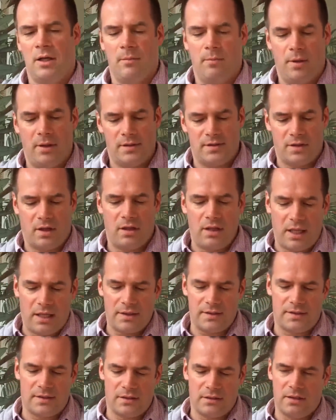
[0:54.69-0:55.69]
But so
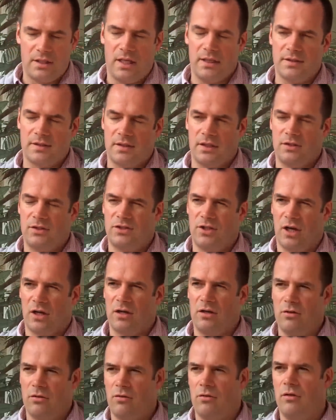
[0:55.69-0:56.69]
that's the
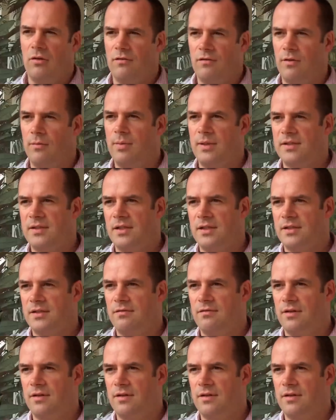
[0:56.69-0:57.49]
juggernaut of the business,